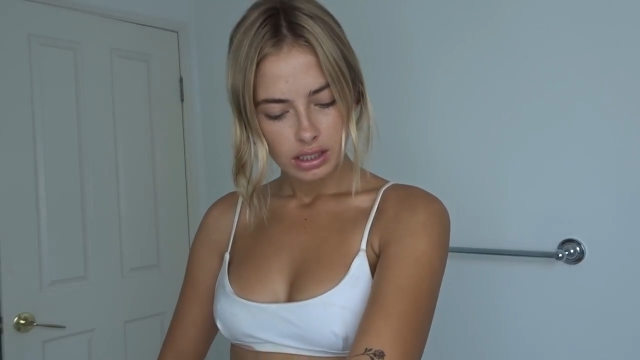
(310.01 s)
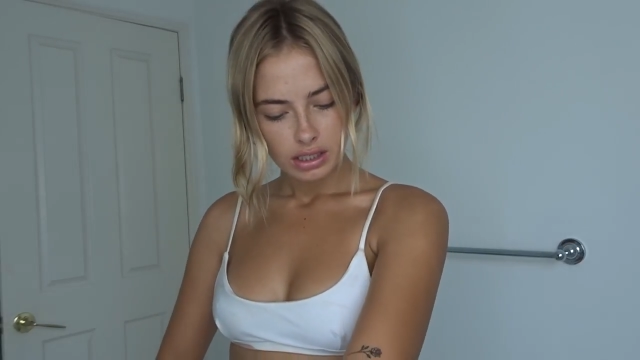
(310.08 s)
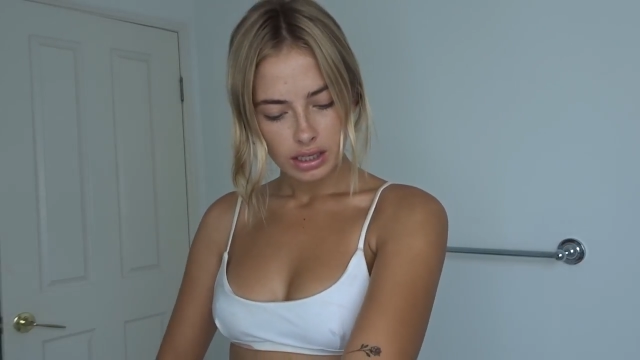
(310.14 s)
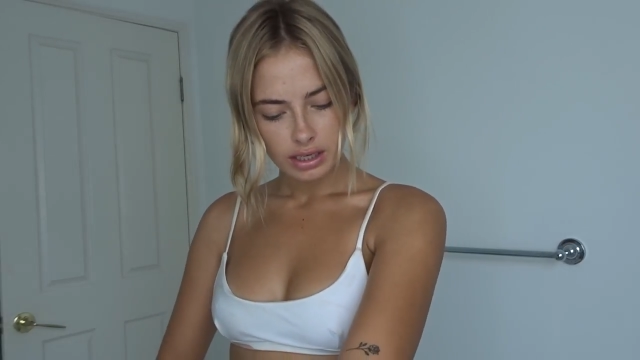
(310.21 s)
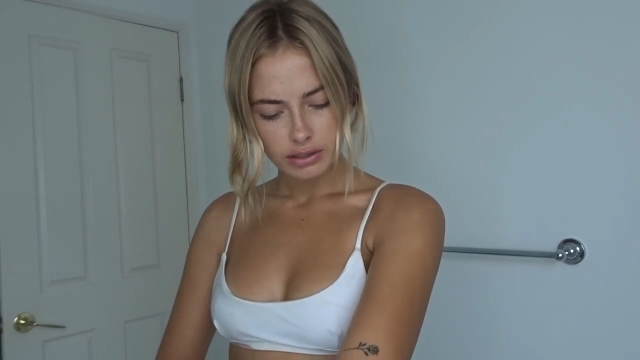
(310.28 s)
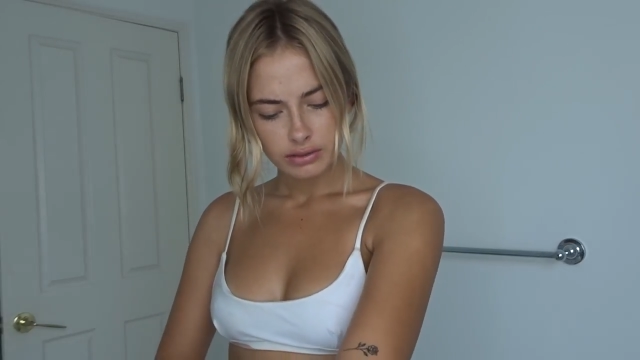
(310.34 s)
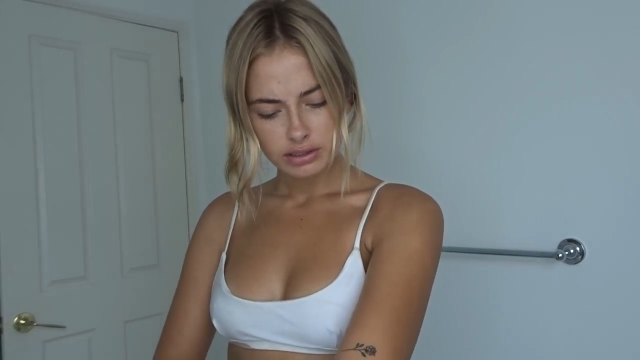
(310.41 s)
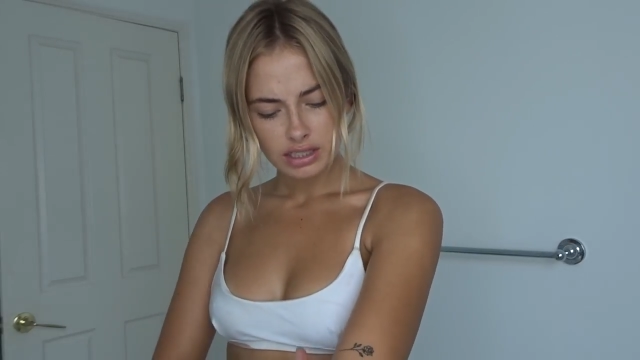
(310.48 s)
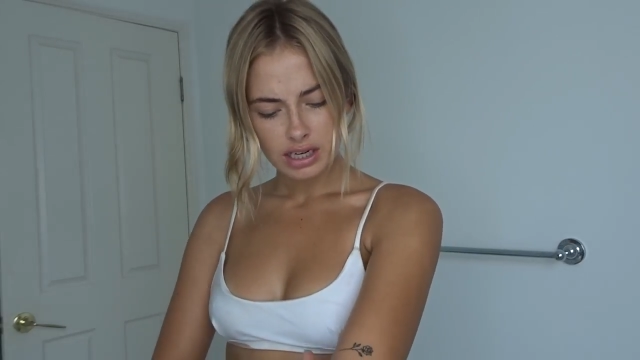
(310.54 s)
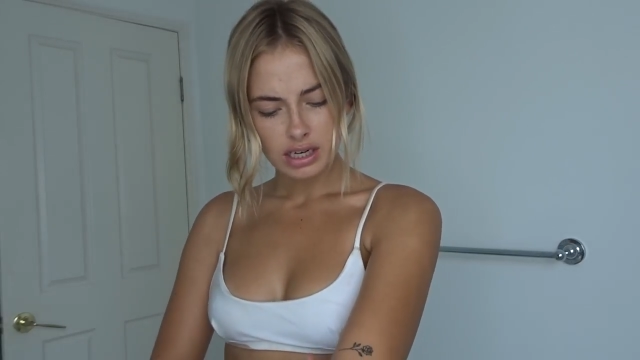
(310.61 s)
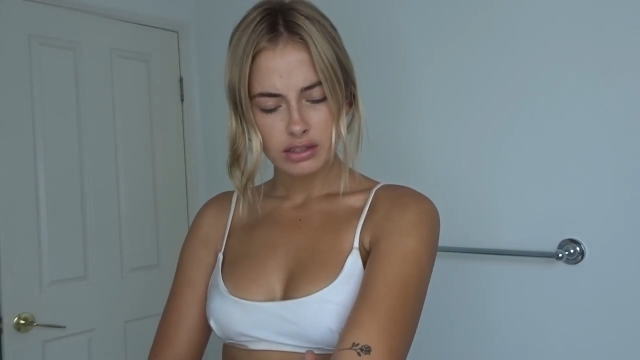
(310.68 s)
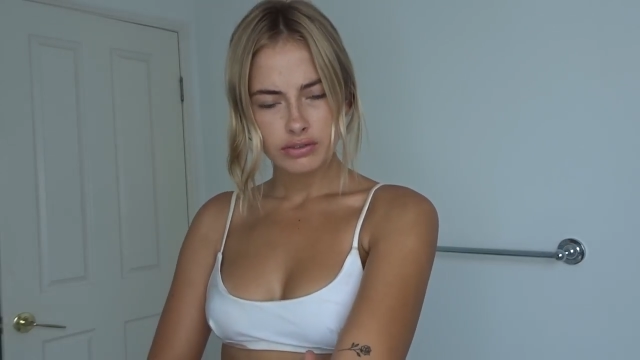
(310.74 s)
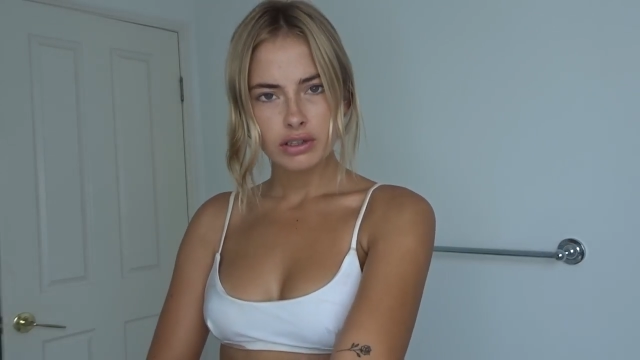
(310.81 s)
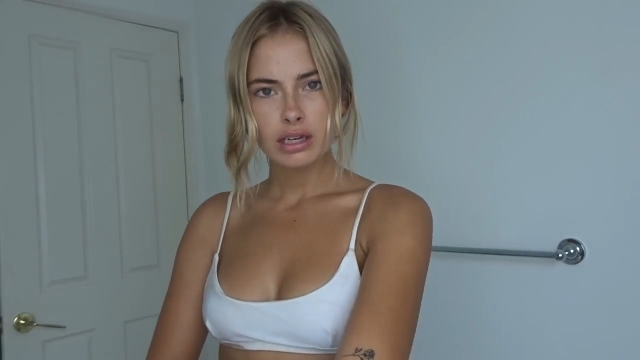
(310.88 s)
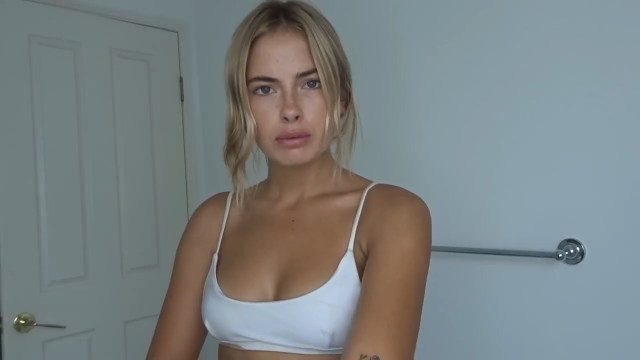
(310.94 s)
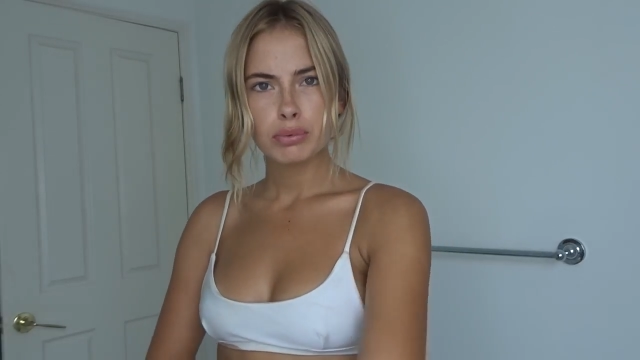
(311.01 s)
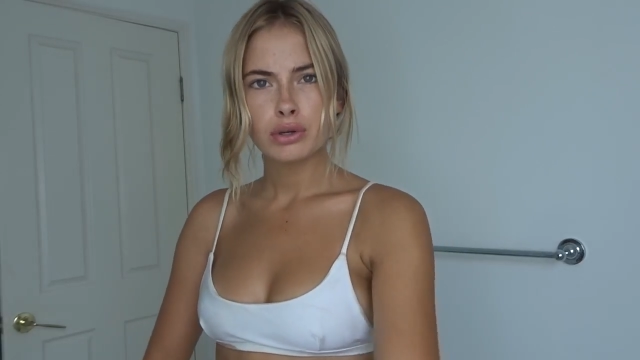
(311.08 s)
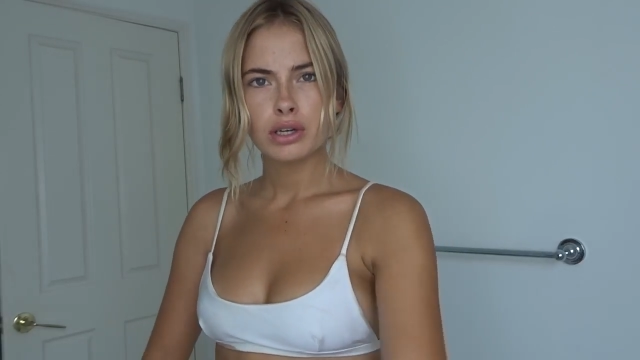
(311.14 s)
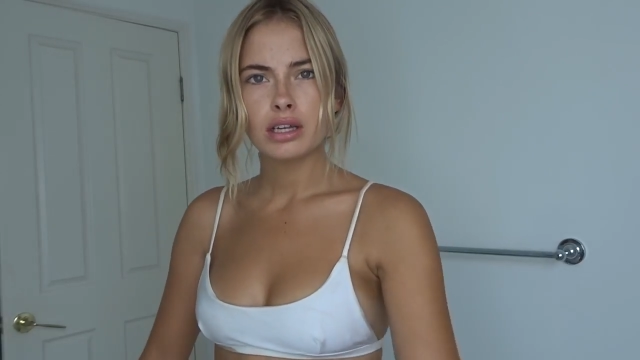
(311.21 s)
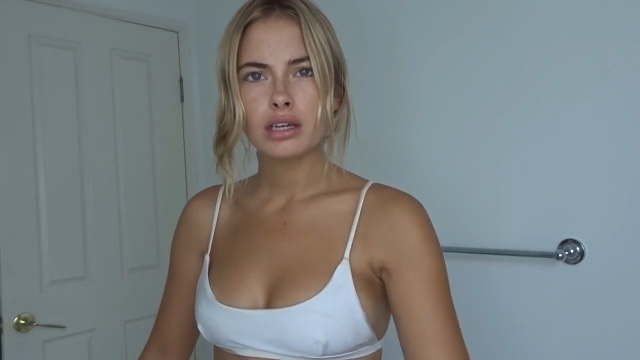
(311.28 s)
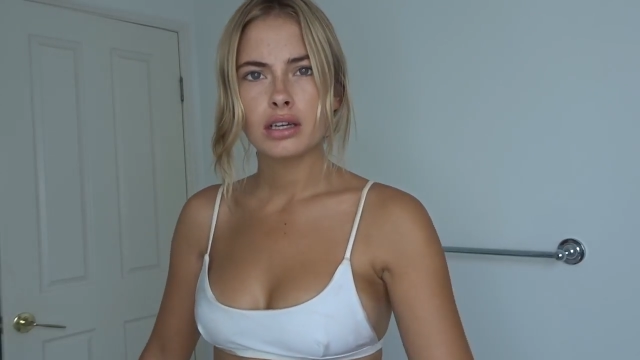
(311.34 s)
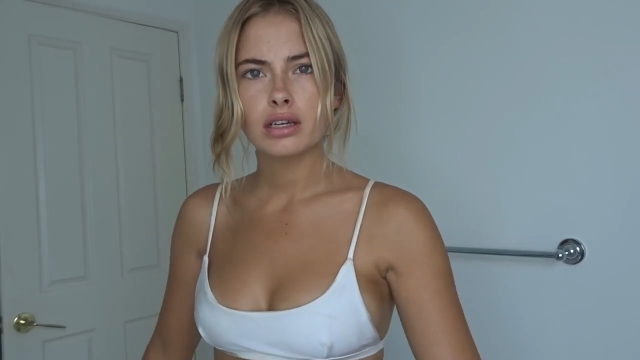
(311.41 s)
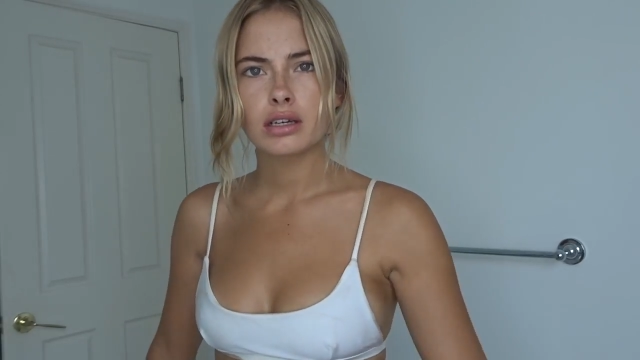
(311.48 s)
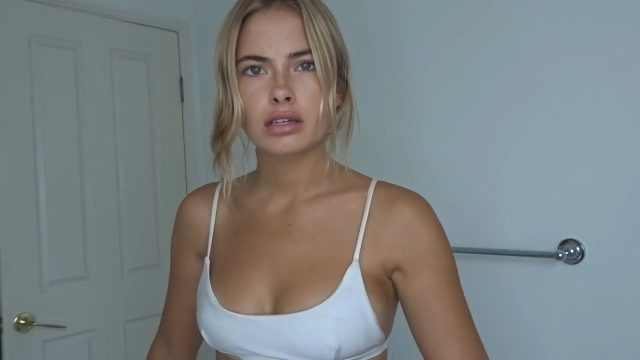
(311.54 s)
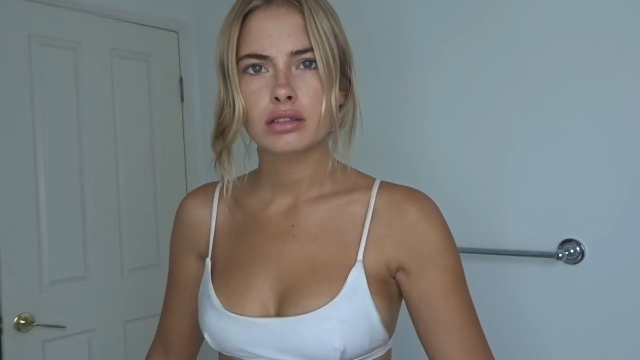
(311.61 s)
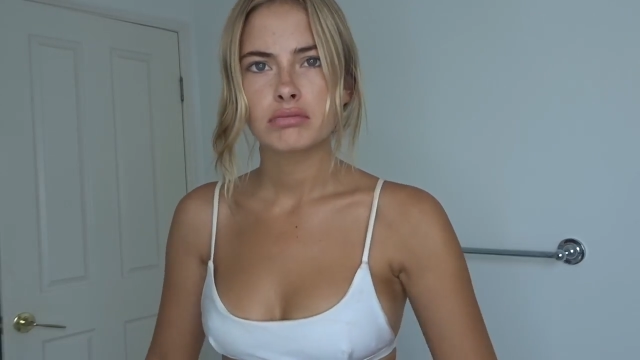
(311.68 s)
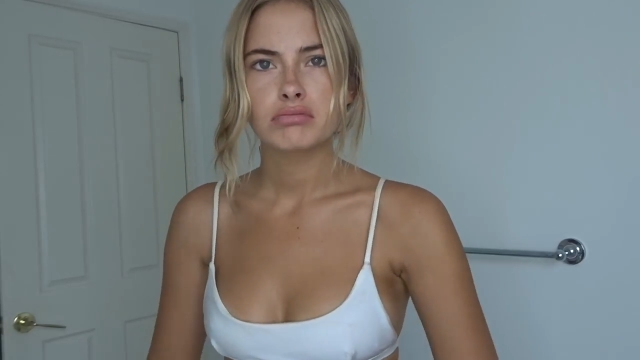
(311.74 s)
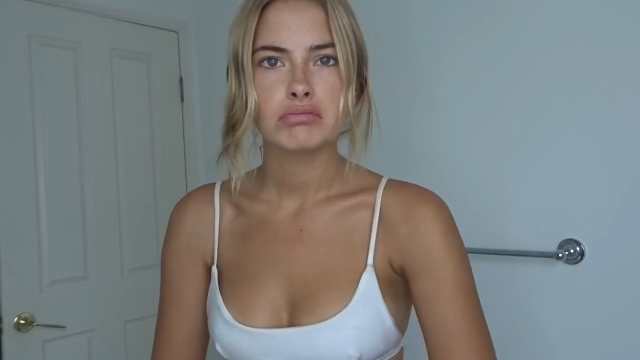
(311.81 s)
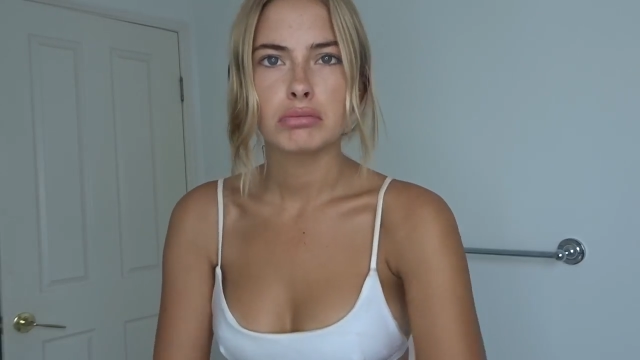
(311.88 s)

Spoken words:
Like, it was kind of like putting